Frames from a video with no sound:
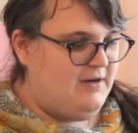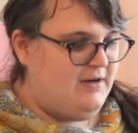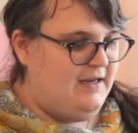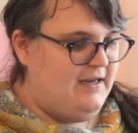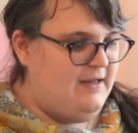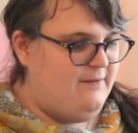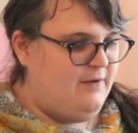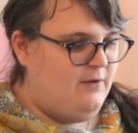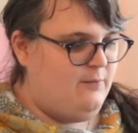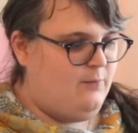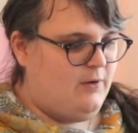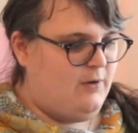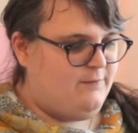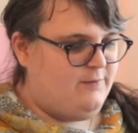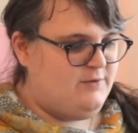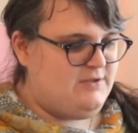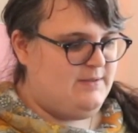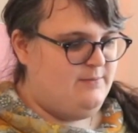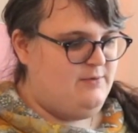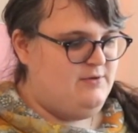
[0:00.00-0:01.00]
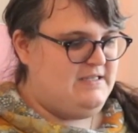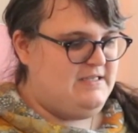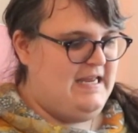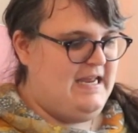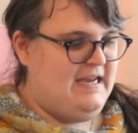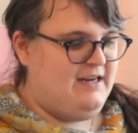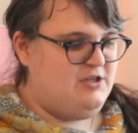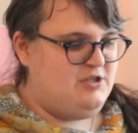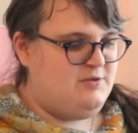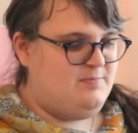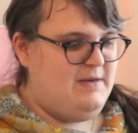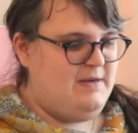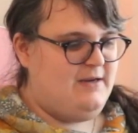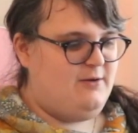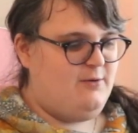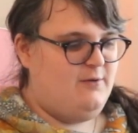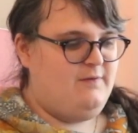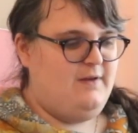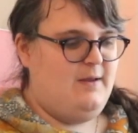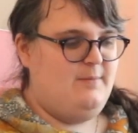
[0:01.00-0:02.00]
to live in and work for someone who's an English
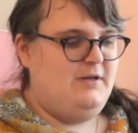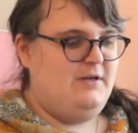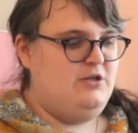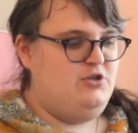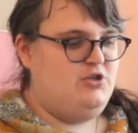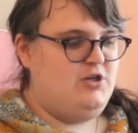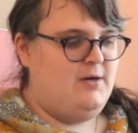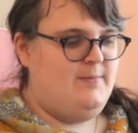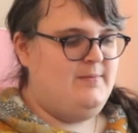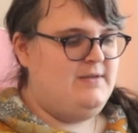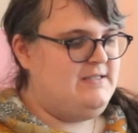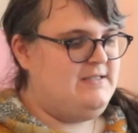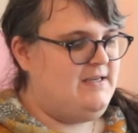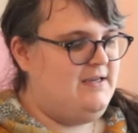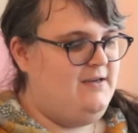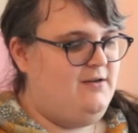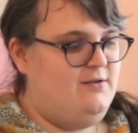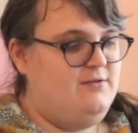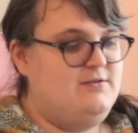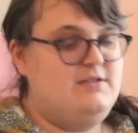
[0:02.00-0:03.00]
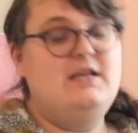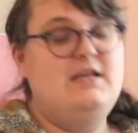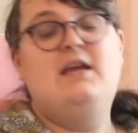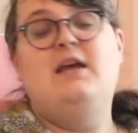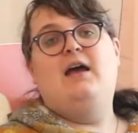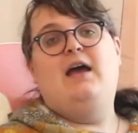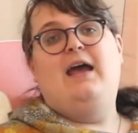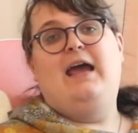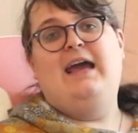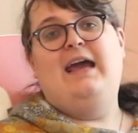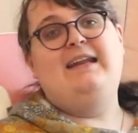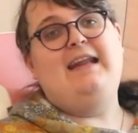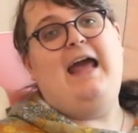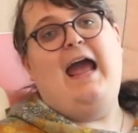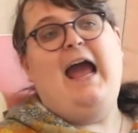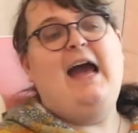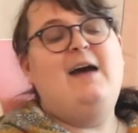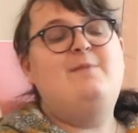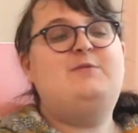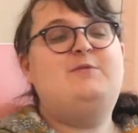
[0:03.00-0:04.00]
speaker with limited German skills? And
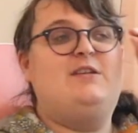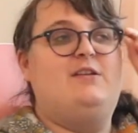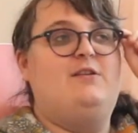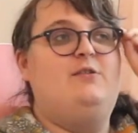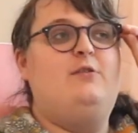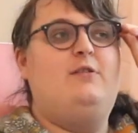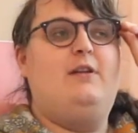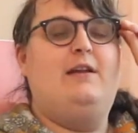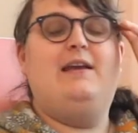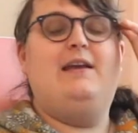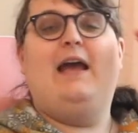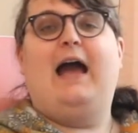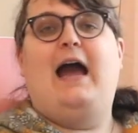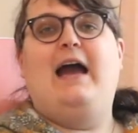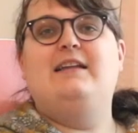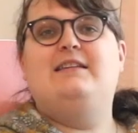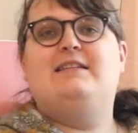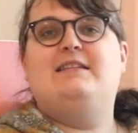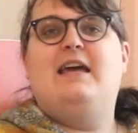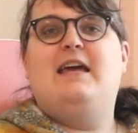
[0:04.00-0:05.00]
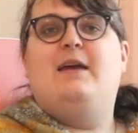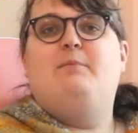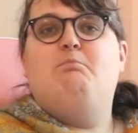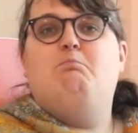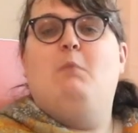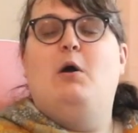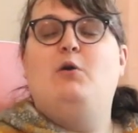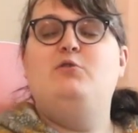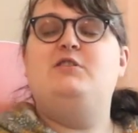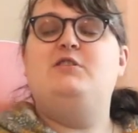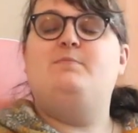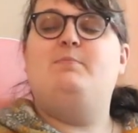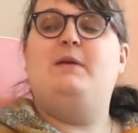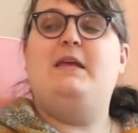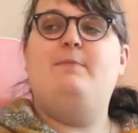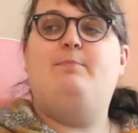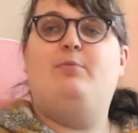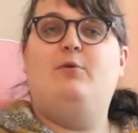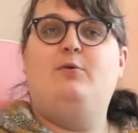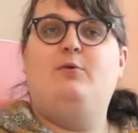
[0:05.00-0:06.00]
absolutely, I'd say most
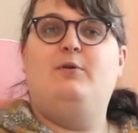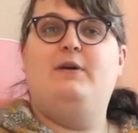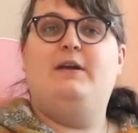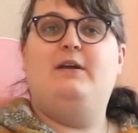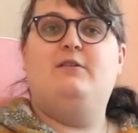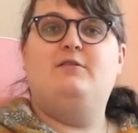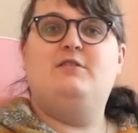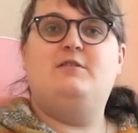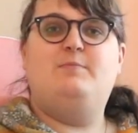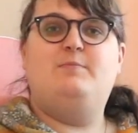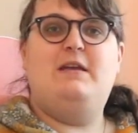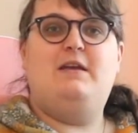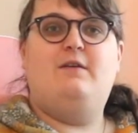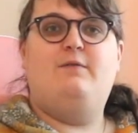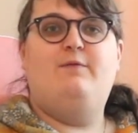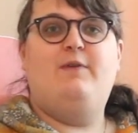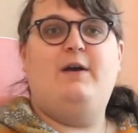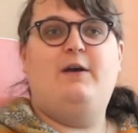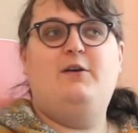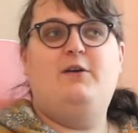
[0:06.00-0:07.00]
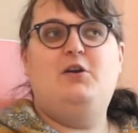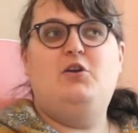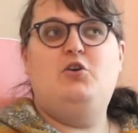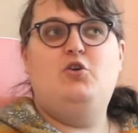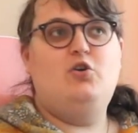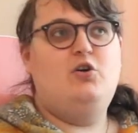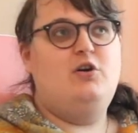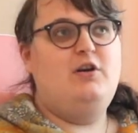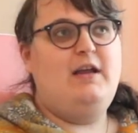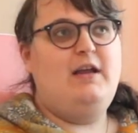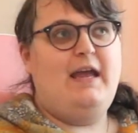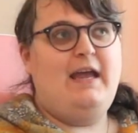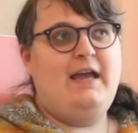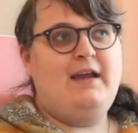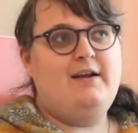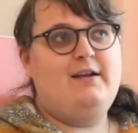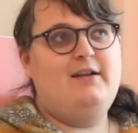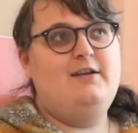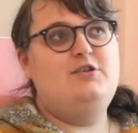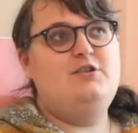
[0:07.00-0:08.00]
people here speak very good
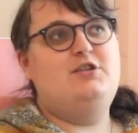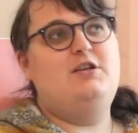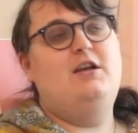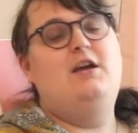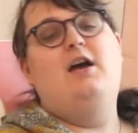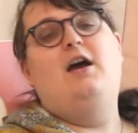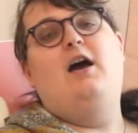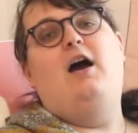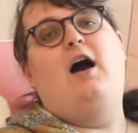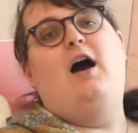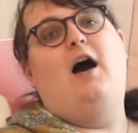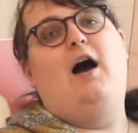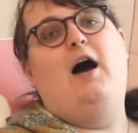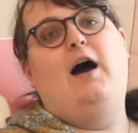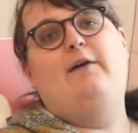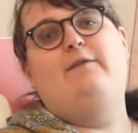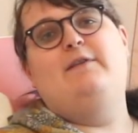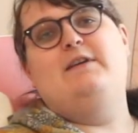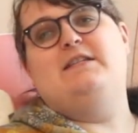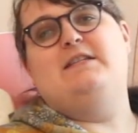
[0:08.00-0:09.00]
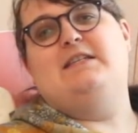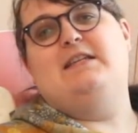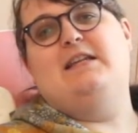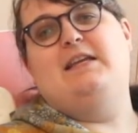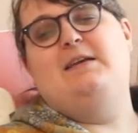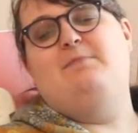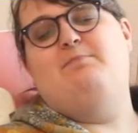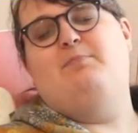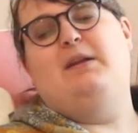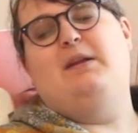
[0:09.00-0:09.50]
English. Obviously,